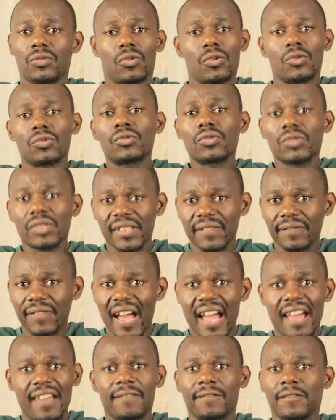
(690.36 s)
going to
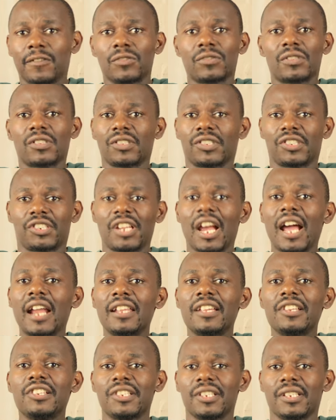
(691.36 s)
survive those
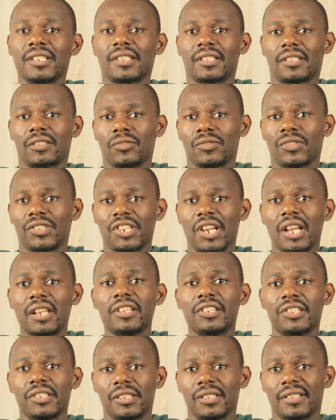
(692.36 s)
challenges
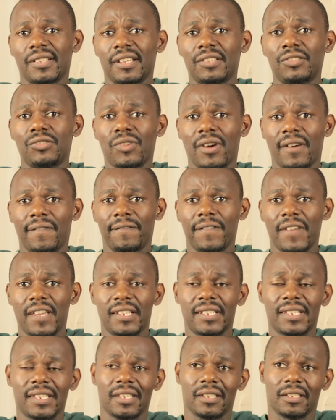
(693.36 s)
that you are
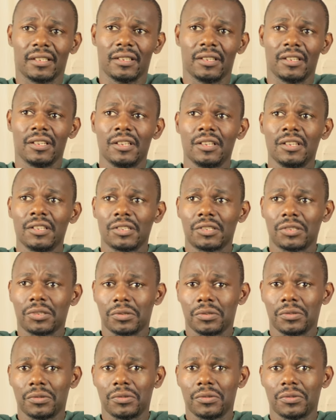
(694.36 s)
facing.
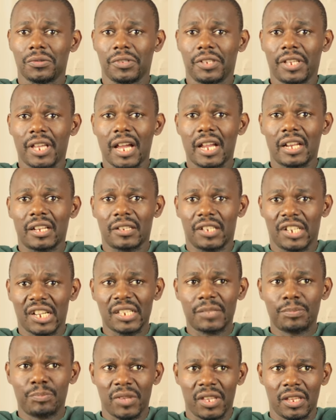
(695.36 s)
So yeah,
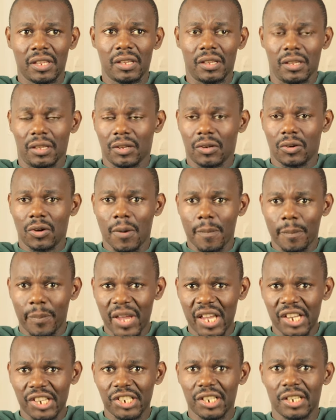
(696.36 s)
just be
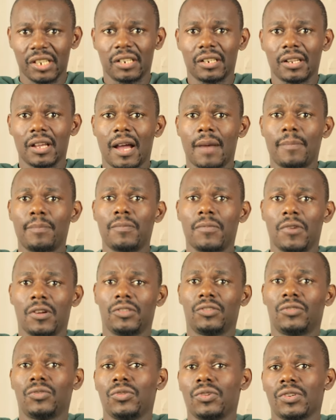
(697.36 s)
compassionate
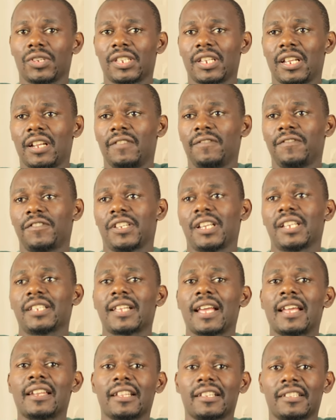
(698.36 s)
to yourself.
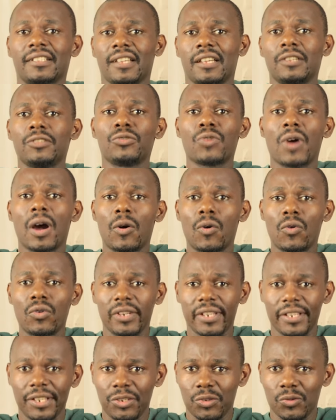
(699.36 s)
Just understand you are
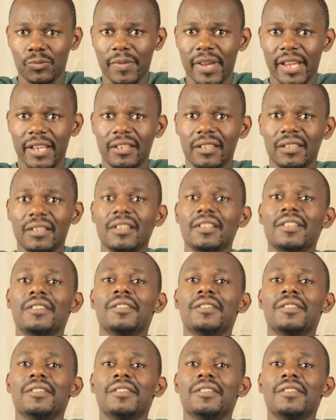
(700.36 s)
only human